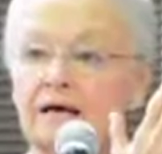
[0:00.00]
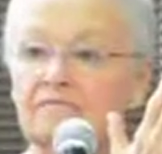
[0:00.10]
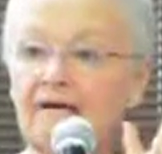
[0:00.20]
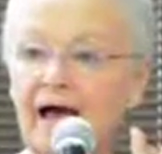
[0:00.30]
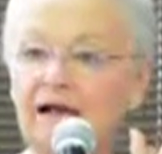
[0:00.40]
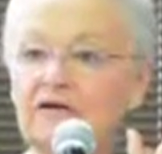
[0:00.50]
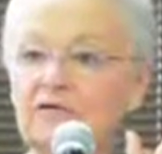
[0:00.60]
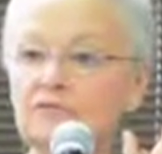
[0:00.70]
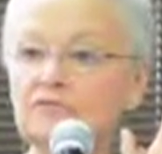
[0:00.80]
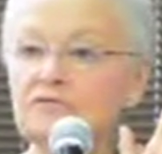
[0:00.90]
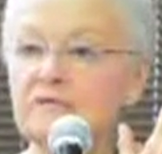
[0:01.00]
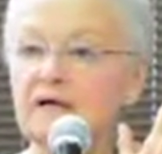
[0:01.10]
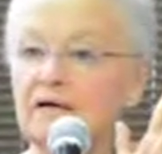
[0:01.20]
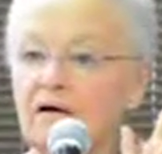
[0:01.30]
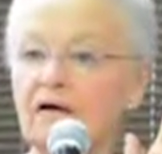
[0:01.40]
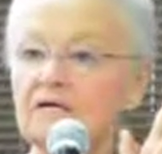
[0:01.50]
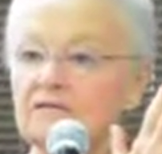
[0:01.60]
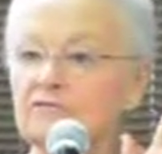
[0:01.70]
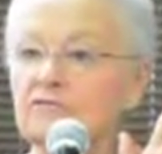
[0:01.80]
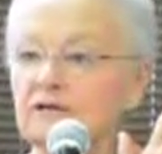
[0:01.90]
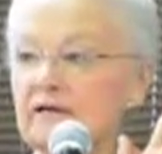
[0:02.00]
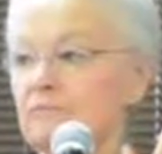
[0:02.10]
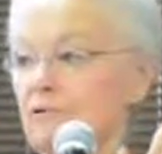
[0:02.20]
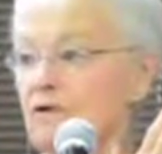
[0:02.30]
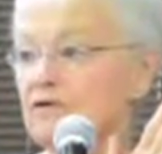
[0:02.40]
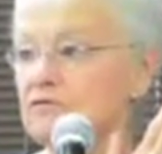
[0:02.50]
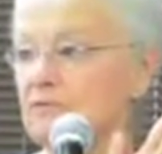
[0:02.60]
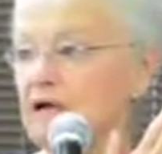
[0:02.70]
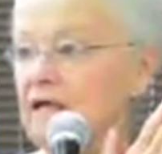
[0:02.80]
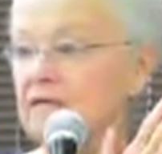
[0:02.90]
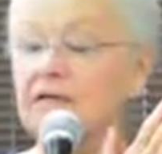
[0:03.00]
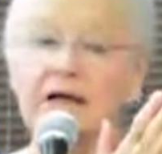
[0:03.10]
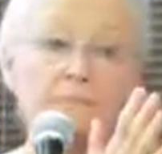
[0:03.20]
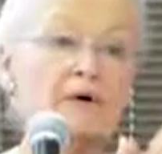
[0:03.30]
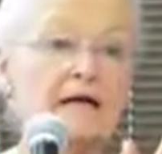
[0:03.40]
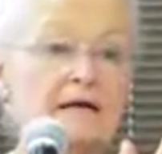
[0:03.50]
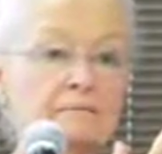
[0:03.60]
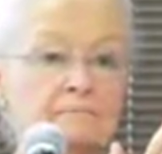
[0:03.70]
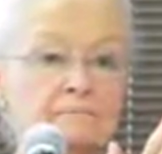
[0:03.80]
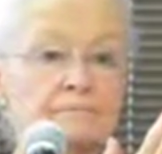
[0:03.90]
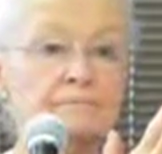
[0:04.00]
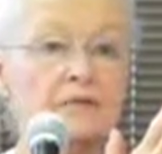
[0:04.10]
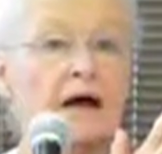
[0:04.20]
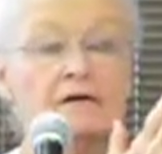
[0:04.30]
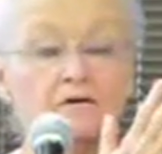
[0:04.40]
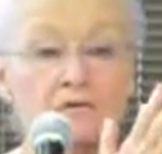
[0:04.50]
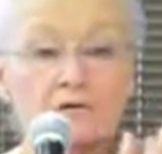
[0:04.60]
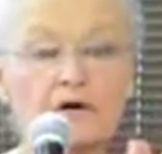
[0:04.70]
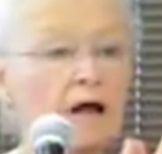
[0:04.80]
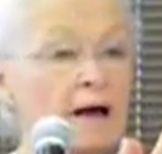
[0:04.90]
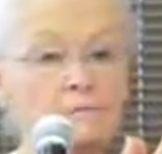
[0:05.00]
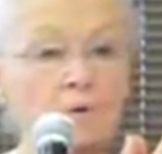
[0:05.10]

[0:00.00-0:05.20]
values that aren't truly important to me, like money. I could earn a lot